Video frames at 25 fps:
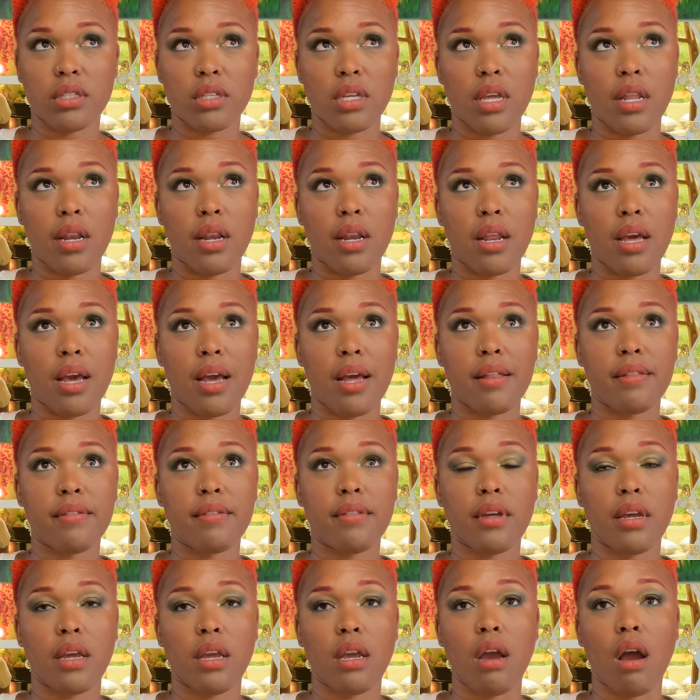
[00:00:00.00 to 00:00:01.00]
in that
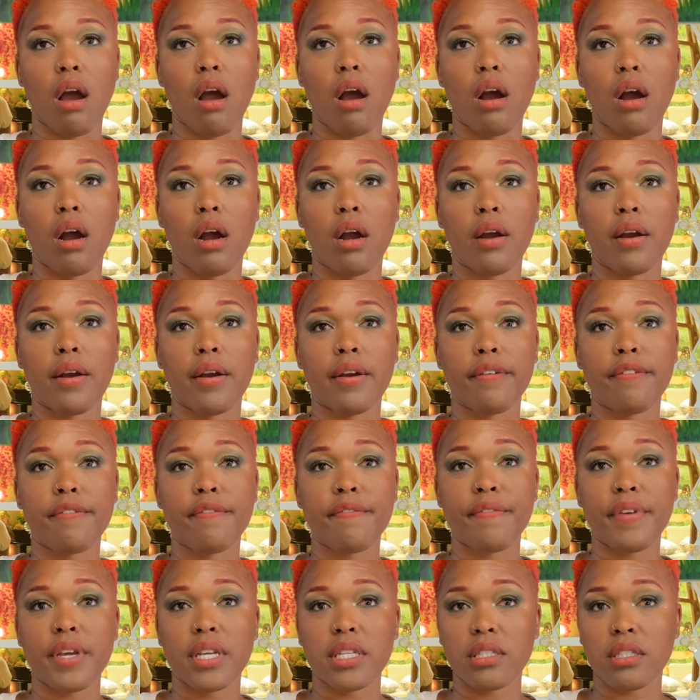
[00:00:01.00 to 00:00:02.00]
they are
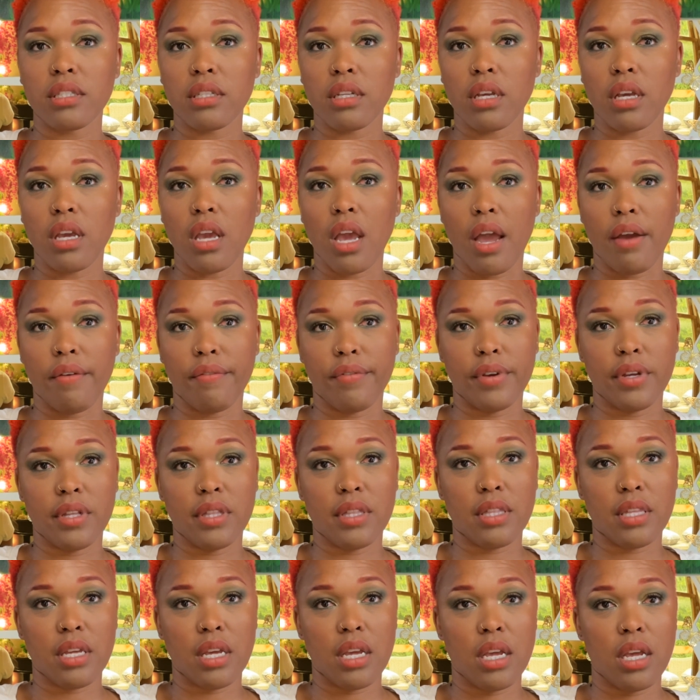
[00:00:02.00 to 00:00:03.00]
fixing
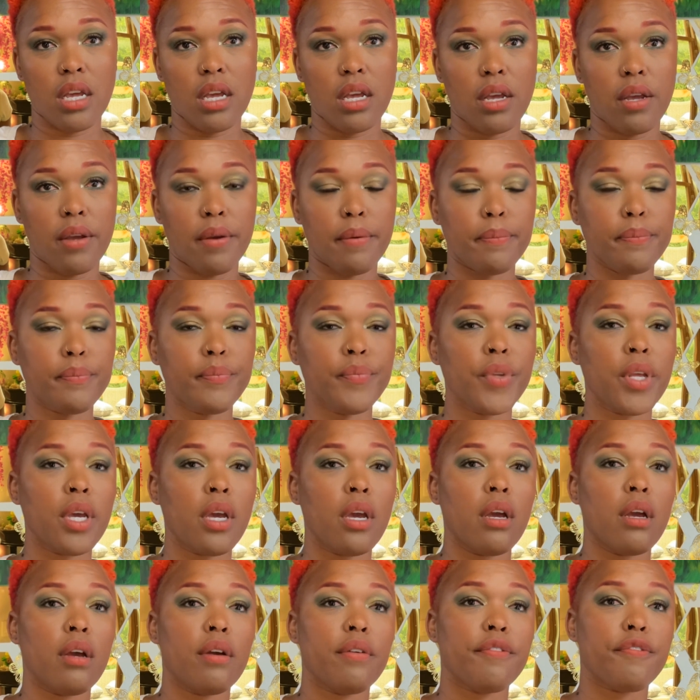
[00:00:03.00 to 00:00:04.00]
everything
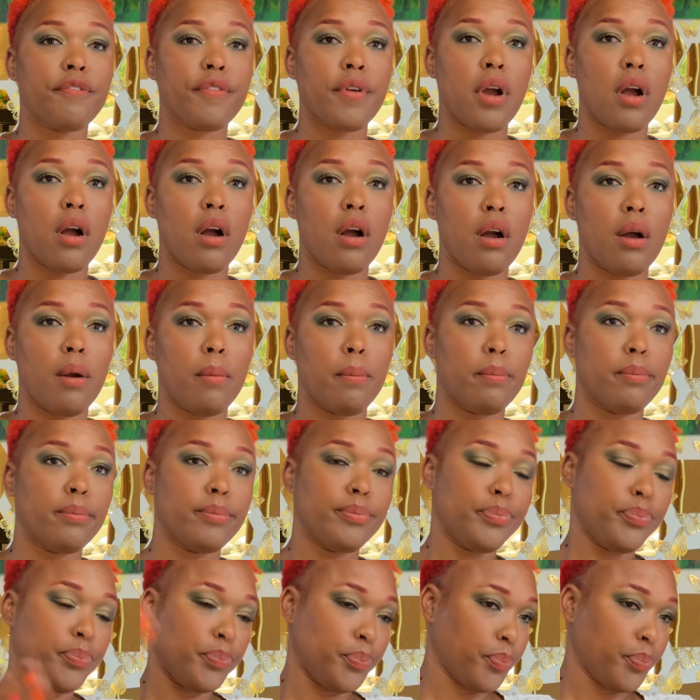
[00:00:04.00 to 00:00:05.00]
from